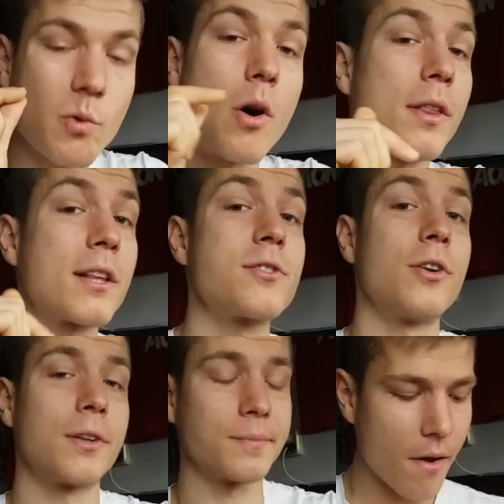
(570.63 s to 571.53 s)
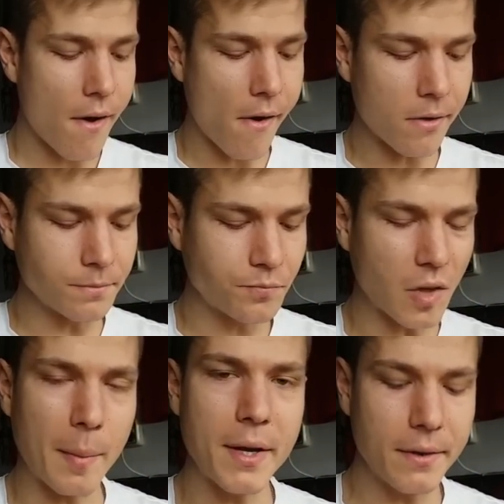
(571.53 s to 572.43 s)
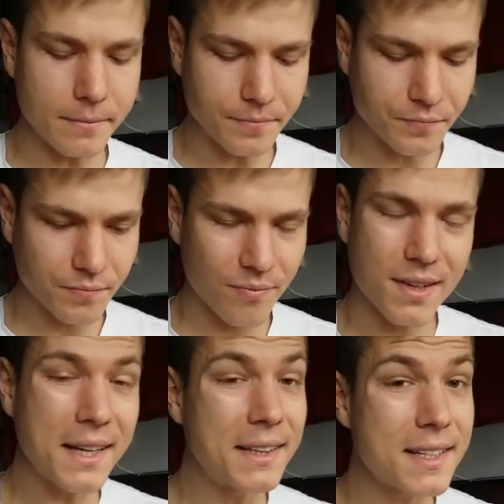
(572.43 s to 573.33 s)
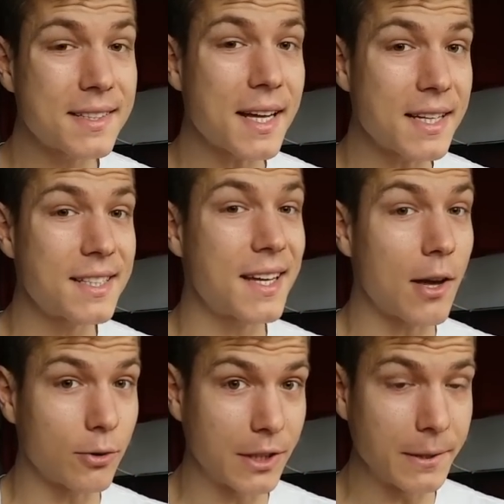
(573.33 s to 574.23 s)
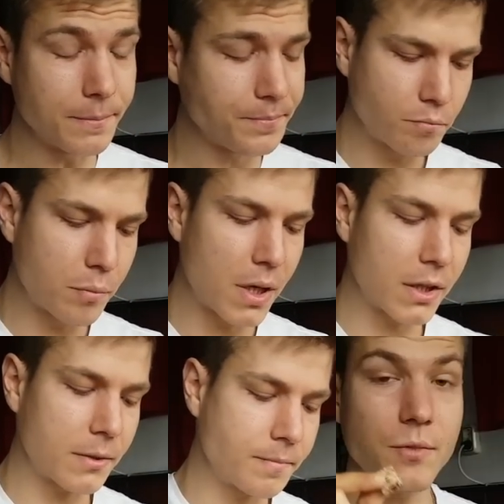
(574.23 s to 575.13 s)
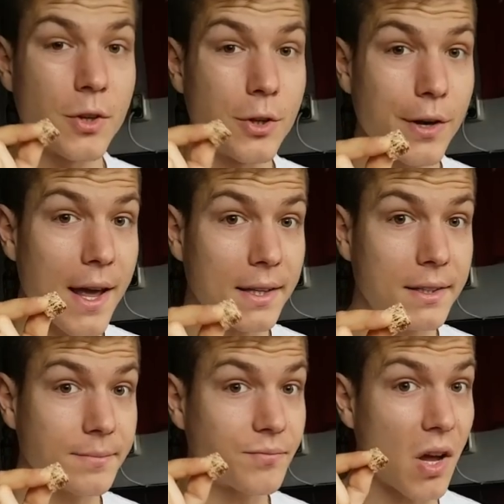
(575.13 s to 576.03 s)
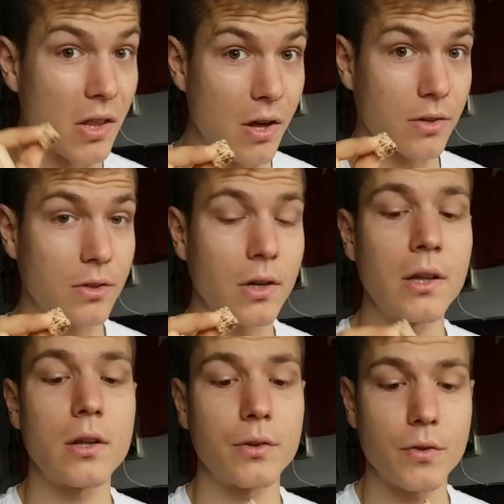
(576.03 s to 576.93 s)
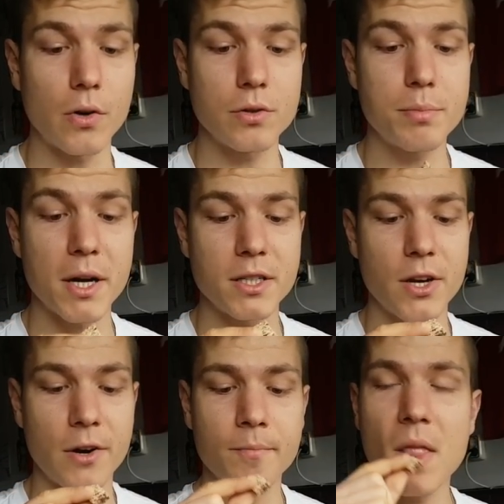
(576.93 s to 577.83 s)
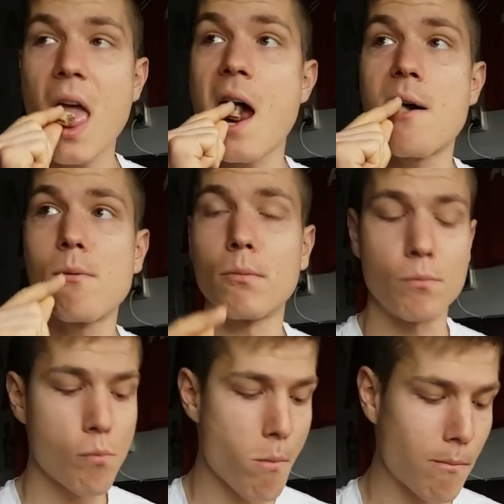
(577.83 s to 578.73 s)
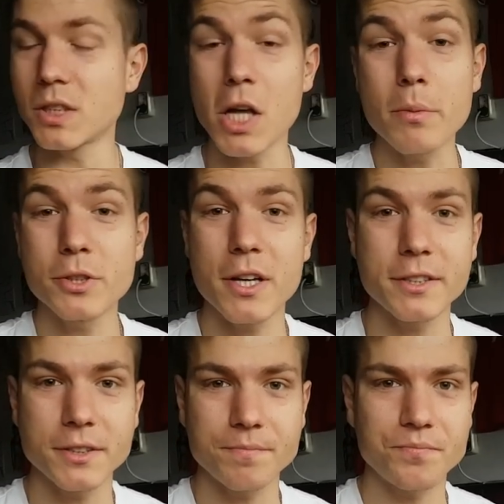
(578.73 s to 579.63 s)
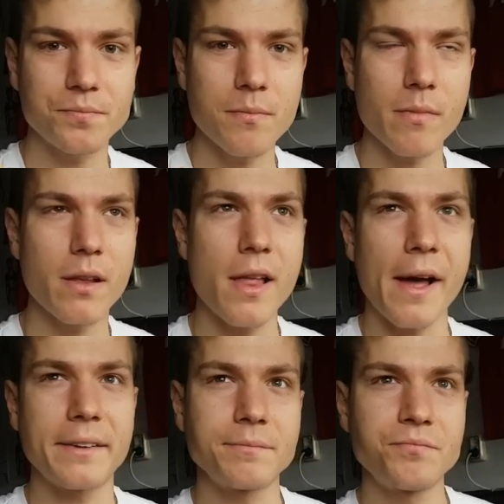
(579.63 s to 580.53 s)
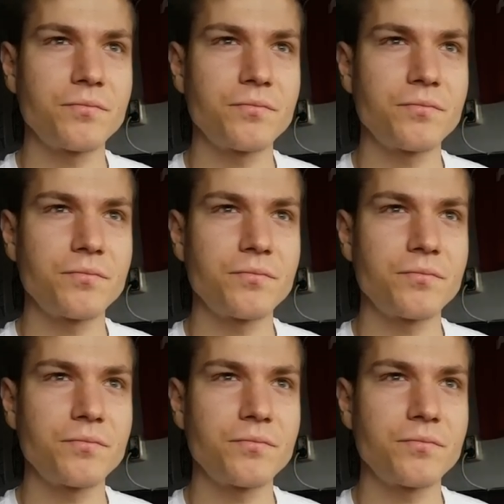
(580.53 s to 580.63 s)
Well, that's good. I mean, it does taste healthy, but you do get a lot of cocoa spice here. It almost has like